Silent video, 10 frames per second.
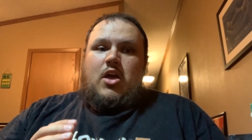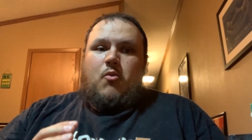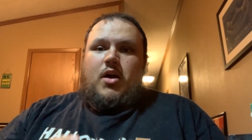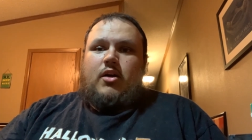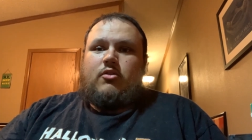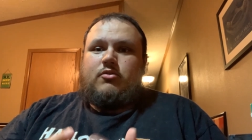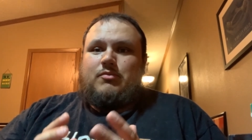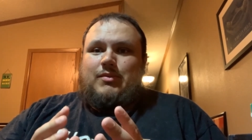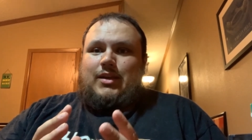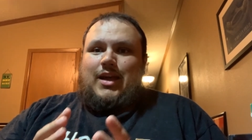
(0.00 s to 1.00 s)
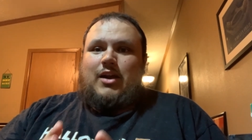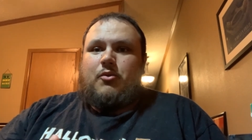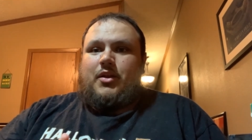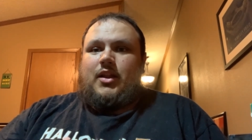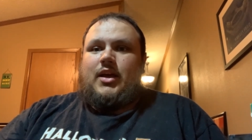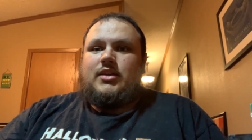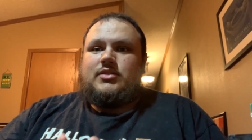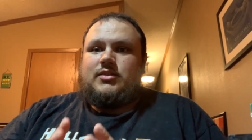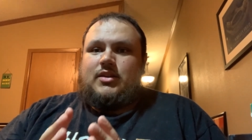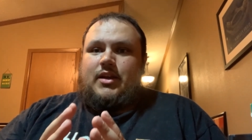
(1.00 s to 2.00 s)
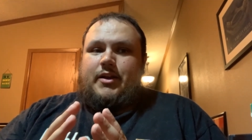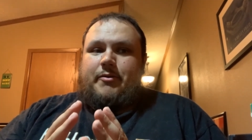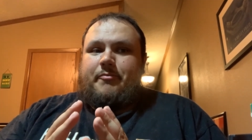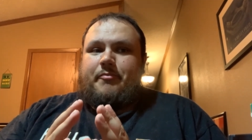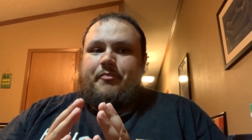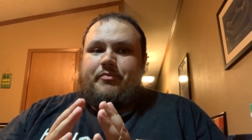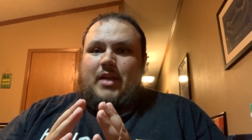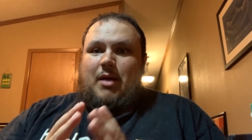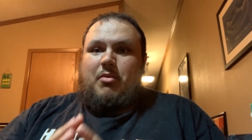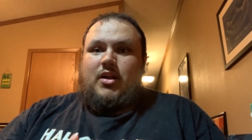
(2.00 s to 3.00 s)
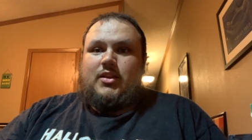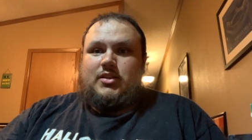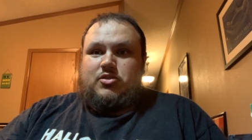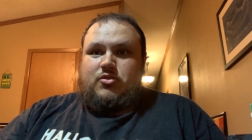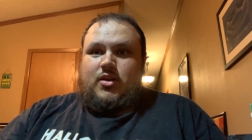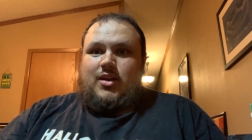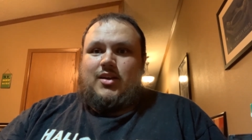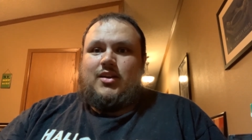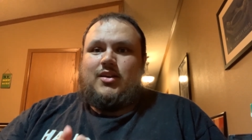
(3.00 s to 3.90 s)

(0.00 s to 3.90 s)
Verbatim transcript: well, you got to realize um, I bought this truck